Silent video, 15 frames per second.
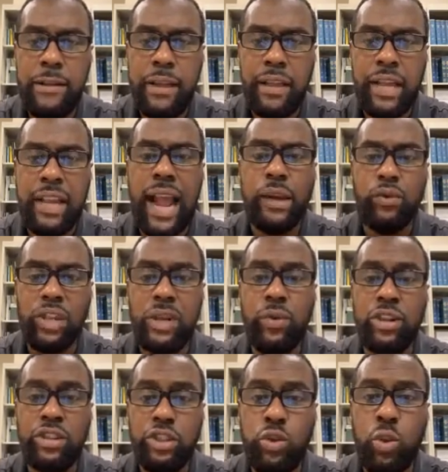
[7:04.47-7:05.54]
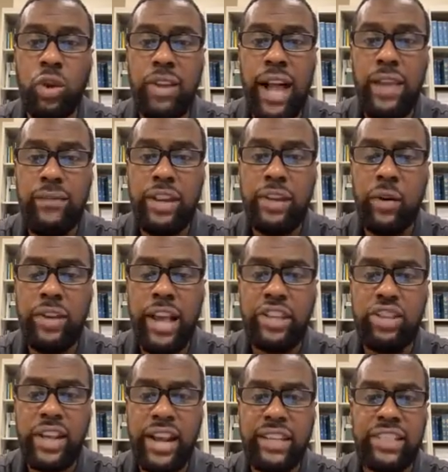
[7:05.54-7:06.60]
And I really wanted to do a live video
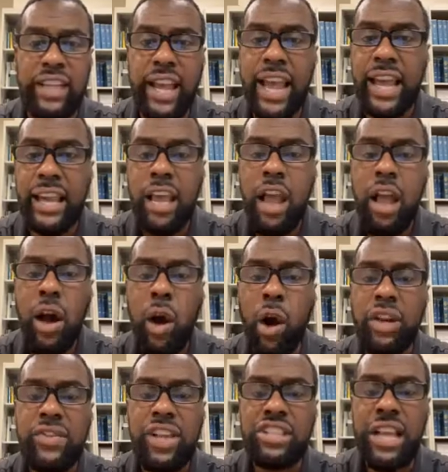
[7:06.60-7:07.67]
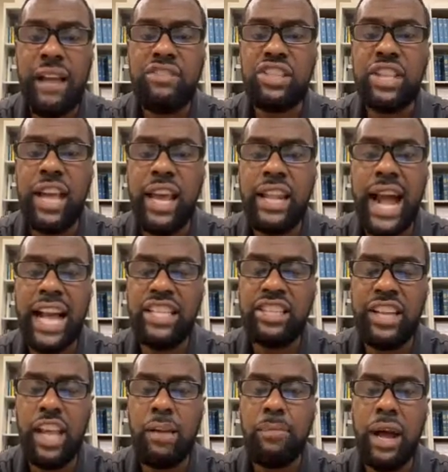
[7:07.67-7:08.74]
yesterday to say, hey, all the things I've said, I
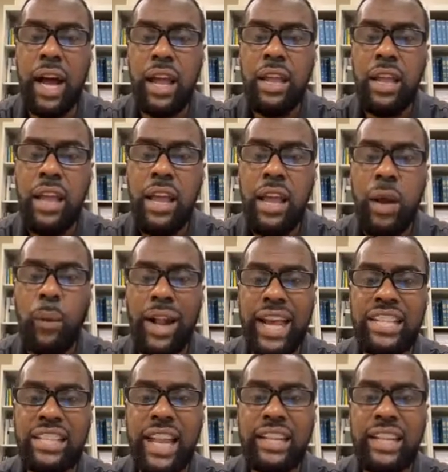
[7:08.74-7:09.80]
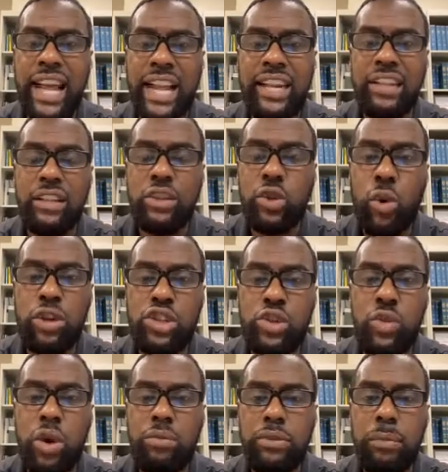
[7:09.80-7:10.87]
stand by. And when I say that I didn't endorse you
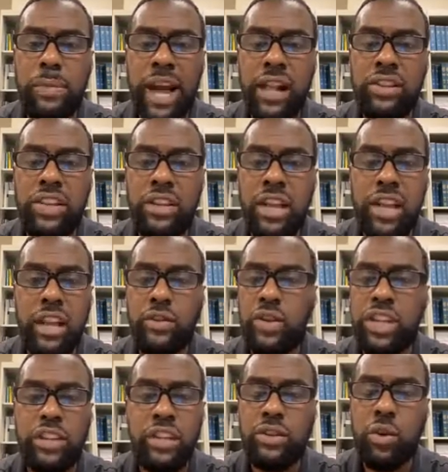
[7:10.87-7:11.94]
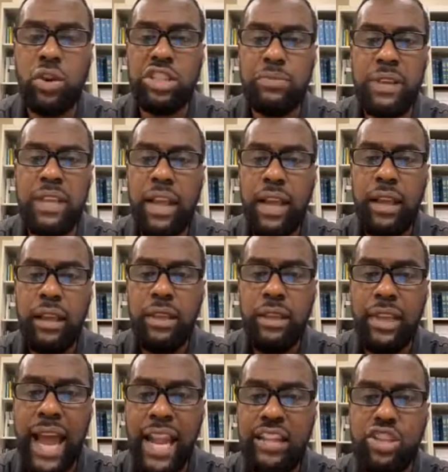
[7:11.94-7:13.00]
on the ballot and you didn't endorse me,
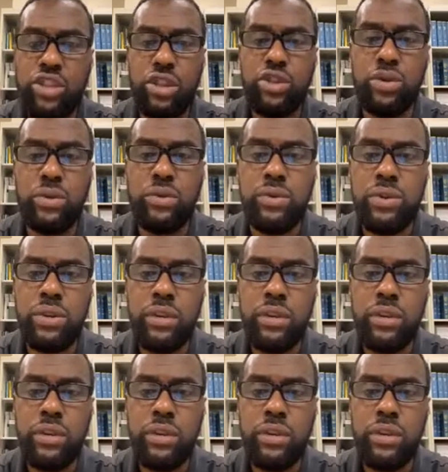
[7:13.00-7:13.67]
that is the truth.